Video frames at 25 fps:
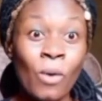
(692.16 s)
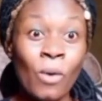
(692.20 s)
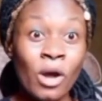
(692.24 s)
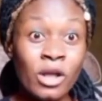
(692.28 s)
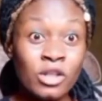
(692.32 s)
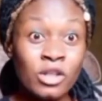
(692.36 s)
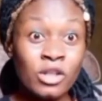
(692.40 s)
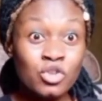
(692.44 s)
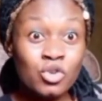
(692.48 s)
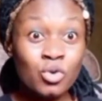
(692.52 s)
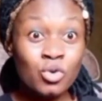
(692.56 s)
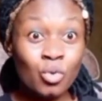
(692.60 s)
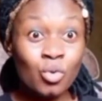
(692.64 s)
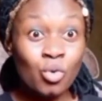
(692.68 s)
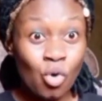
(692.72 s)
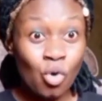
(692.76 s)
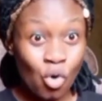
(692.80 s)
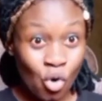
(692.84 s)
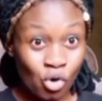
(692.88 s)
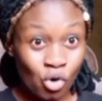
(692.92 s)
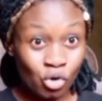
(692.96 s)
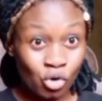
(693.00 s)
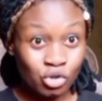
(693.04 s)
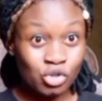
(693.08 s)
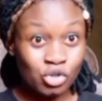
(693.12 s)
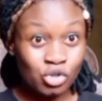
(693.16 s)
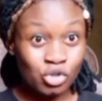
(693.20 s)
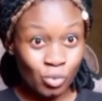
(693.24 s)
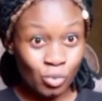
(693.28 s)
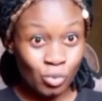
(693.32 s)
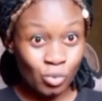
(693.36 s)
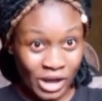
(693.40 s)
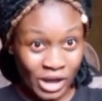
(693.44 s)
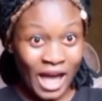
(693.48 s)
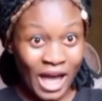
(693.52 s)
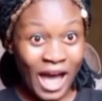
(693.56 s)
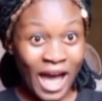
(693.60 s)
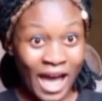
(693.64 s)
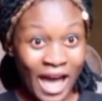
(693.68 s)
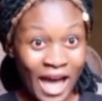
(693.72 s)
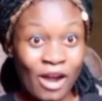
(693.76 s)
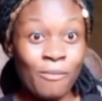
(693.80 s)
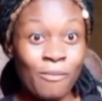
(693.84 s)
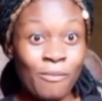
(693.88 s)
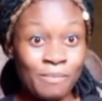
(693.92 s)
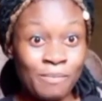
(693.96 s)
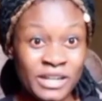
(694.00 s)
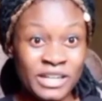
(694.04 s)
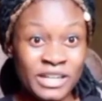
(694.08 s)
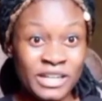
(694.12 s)
When you go to a
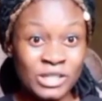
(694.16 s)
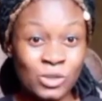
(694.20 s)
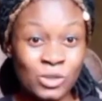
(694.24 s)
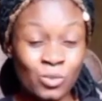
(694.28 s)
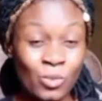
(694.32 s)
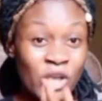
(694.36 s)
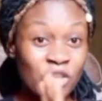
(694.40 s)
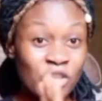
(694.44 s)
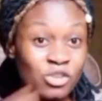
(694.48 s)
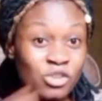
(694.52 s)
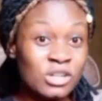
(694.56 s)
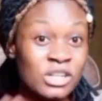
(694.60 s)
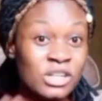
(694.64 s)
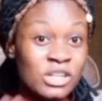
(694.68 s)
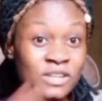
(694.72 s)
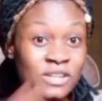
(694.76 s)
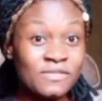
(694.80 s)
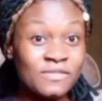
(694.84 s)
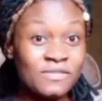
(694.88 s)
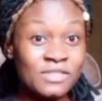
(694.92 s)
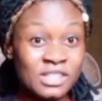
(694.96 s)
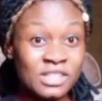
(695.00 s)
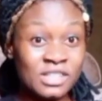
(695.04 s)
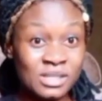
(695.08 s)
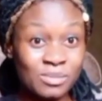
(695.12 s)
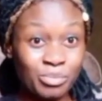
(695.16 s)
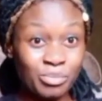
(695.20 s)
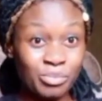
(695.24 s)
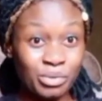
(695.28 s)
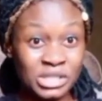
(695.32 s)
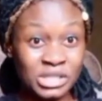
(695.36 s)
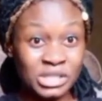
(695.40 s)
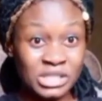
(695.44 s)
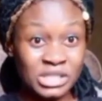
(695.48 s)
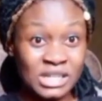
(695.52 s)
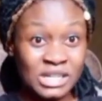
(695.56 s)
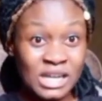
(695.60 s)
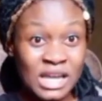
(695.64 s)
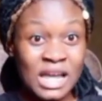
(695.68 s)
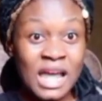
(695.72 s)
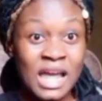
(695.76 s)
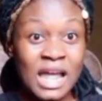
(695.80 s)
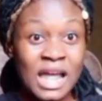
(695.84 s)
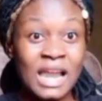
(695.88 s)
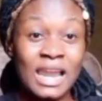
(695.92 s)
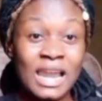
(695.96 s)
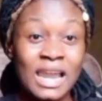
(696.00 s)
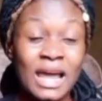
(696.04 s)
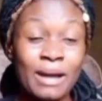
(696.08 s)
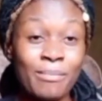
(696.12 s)
higher place, when you leave this body,
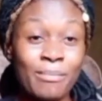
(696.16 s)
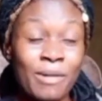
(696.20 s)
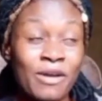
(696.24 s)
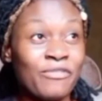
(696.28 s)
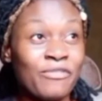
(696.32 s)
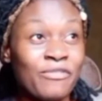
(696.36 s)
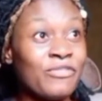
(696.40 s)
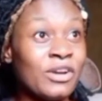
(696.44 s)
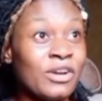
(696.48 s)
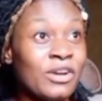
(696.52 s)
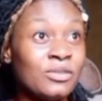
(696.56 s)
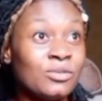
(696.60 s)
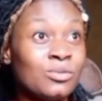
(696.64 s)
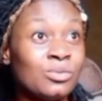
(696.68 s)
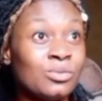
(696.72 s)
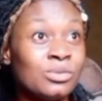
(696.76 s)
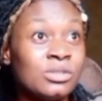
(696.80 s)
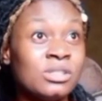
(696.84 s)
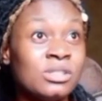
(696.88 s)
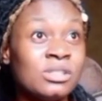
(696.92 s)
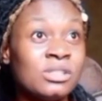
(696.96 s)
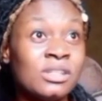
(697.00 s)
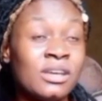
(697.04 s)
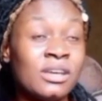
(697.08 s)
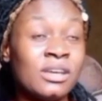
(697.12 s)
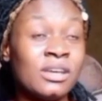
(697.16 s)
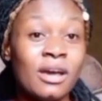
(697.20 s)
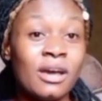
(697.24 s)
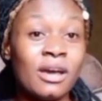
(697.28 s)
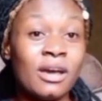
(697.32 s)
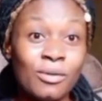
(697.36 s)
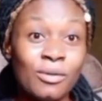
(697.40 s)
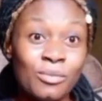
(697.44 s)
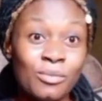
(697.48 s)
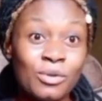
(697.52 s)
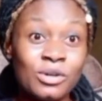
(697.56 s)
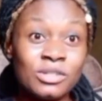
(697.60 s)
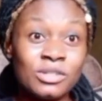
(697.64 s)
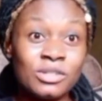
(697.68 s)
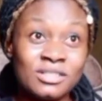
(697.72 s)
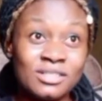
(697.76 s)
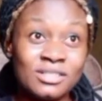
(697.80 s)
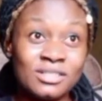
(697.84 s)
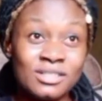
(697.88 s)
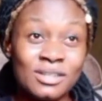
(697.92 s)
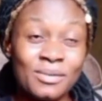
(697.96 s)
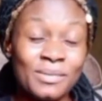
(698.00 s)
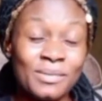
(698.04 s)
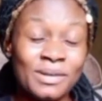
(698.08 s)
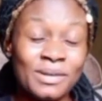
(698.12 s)
like my friend would say, what's
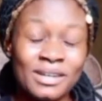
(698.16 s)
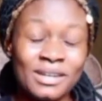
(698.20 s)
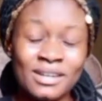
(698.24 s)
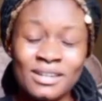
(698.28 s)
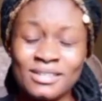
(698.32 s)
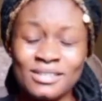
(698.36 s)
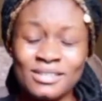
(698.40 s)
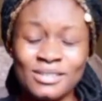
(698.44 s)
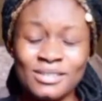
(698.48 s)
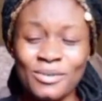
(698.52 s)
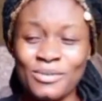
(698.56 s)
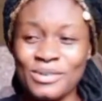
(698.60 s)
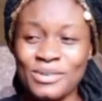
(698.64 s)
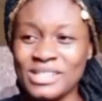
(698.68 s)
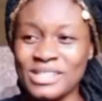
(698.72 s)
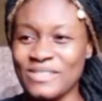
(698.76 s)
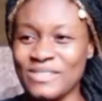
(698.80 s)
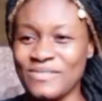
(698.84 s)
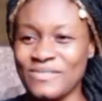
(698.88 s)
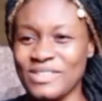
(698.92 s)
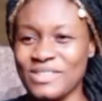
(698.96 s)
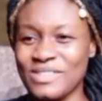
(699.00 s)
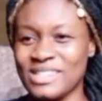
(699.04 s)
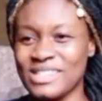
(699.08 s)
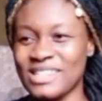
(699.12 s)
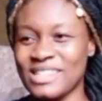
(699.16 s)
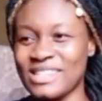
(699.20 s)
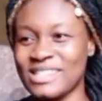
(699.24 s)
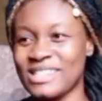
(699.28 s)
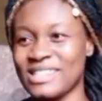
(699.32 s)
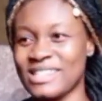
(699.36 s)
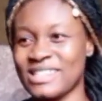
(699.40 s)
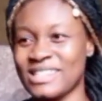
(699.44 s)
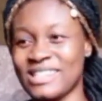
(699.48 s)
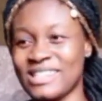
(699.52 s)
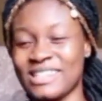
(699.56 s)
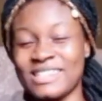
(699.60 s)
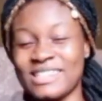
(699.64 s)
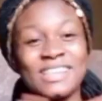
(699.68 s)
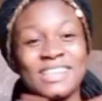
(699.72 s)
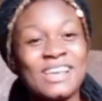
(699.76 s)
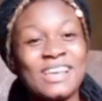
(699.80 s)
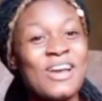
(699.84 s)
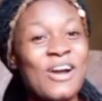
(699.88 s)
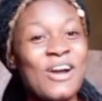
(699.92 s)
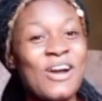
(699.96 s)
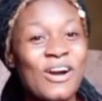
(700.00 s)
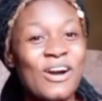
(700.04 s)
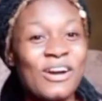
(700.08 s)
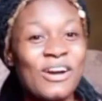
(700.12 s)
his name again? He's always leaving 66
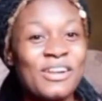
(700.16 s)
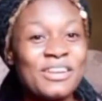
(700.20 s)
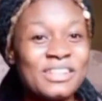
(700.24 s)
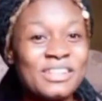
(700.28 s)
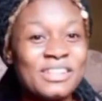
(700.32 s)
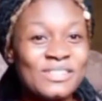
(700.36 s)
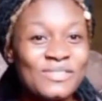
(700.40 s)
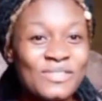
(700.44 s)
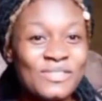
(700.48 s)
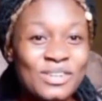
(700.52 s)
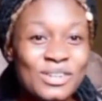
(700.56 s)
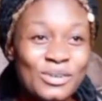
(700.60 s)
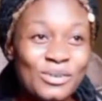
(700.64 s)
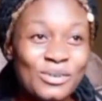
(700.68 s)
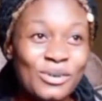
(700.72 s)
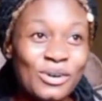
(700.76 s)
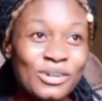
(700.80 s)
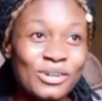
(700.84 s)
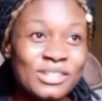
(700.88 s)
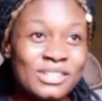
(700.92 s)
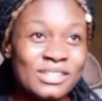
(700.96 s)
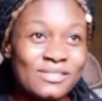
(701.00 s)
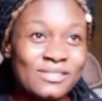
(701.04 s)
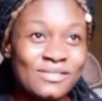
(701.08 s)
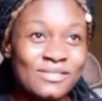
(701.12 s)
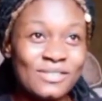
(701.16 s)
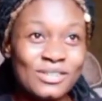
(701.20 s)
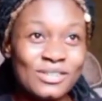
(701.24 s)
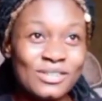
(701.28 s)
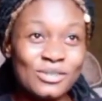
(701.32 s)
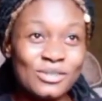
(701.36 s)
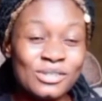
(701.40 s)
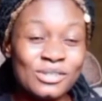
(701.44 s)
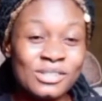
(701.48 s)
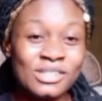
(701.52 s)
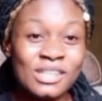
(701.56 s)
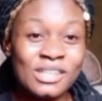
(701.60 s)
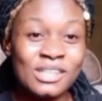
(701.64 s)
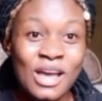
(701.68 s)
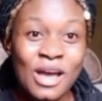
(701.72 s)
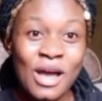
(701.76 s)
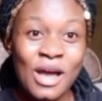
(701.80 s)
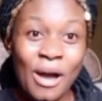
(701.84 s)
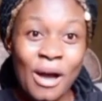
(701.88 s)
on his video, on his videos.